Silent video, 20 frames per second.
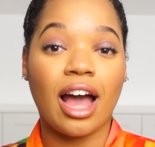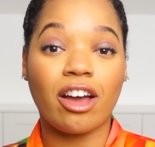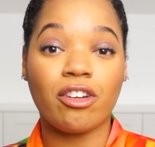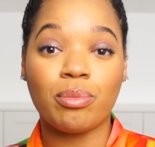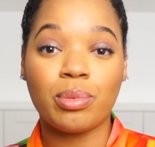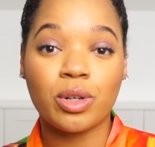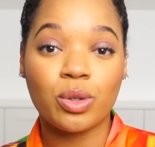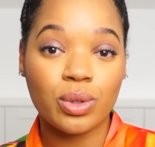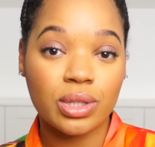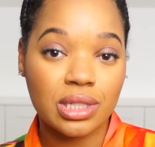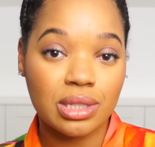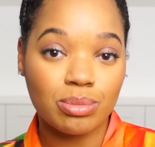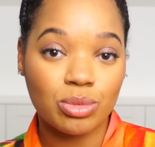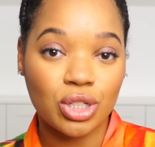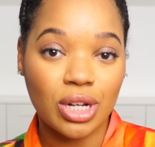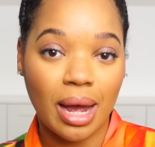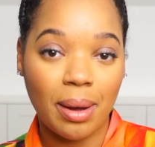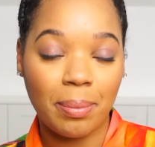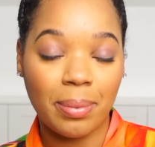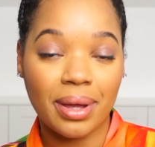I've been doing some
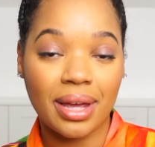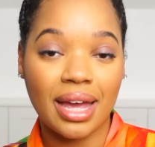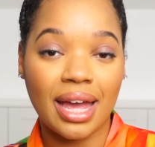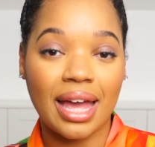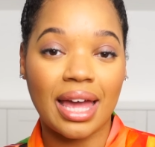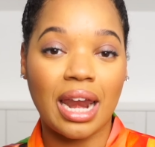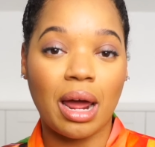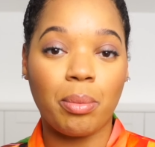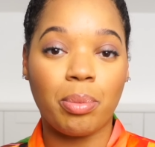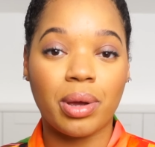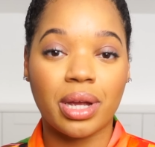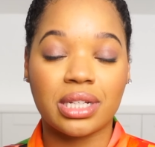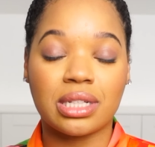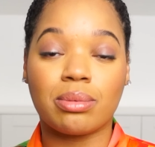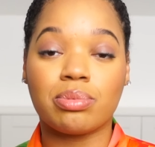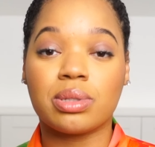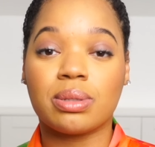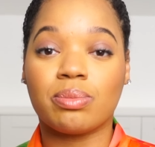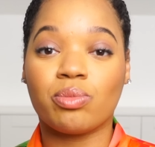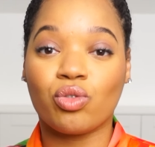shopping and I picked
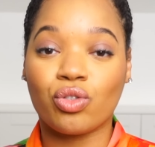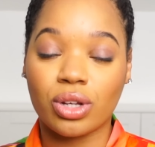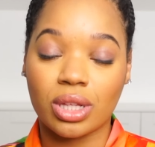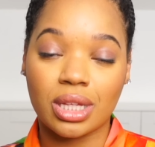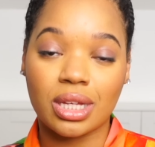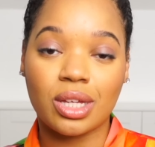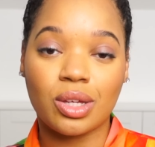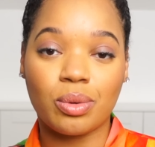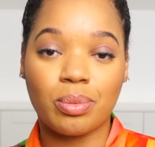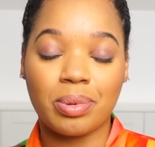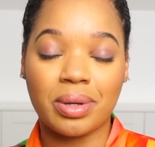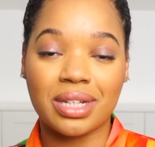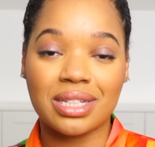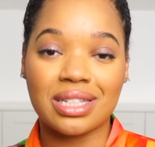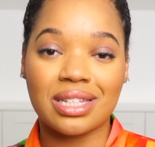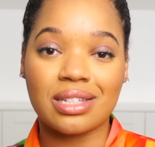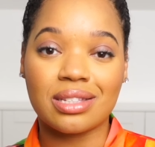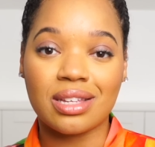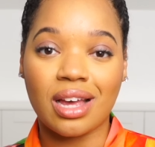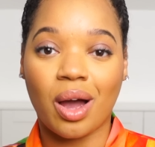up some really cute
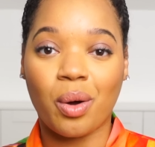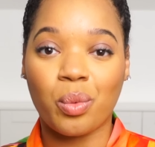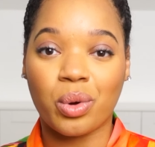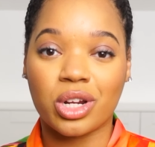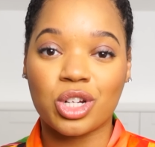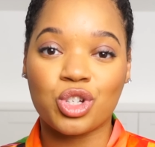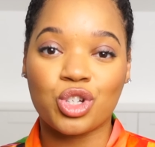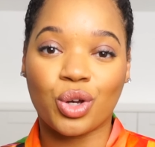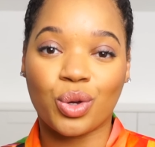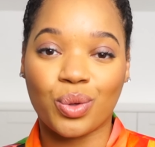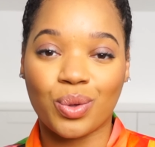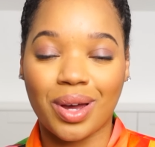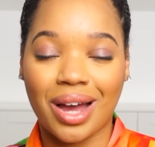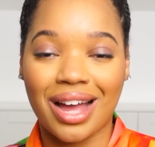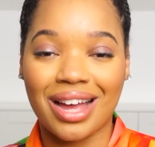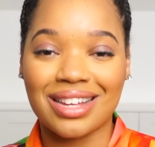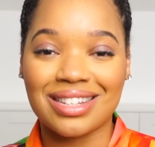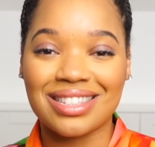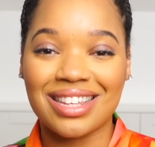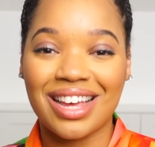pieces I want to show you
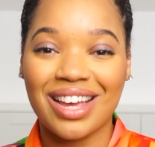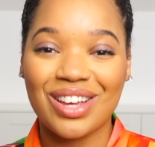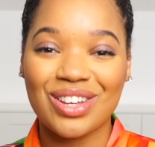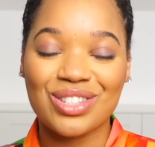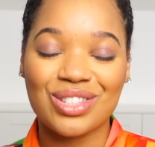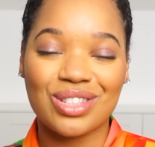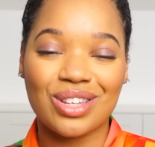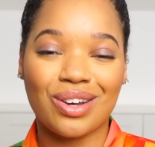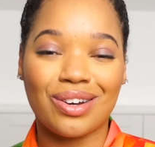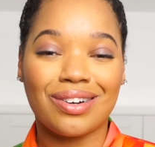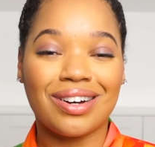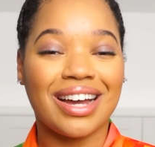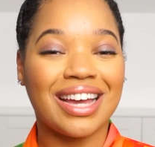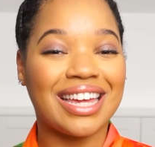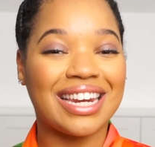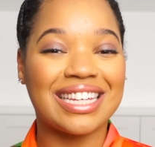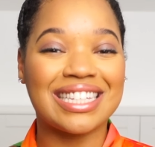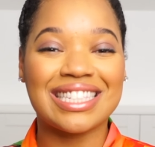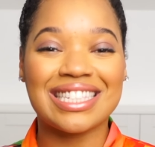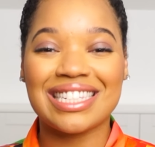guys. So
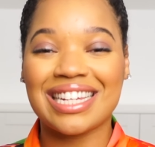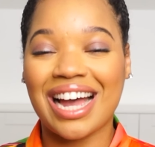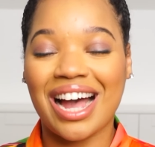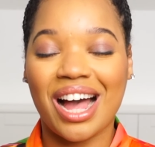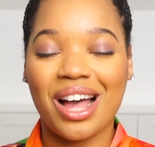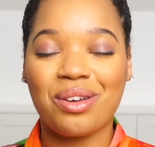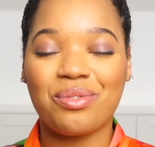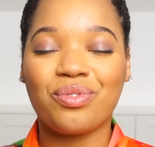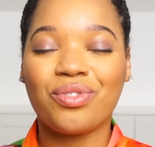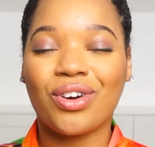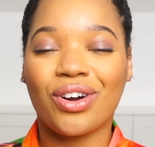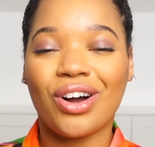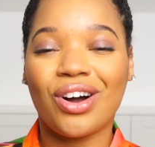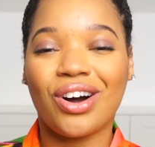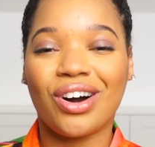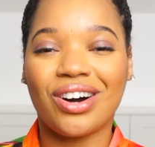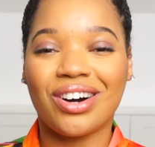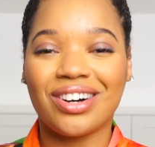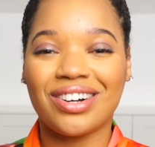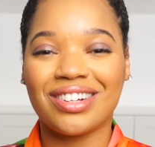it is time for a
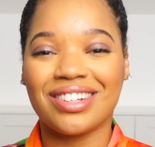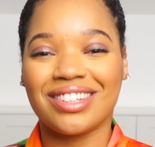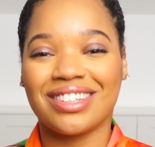haul.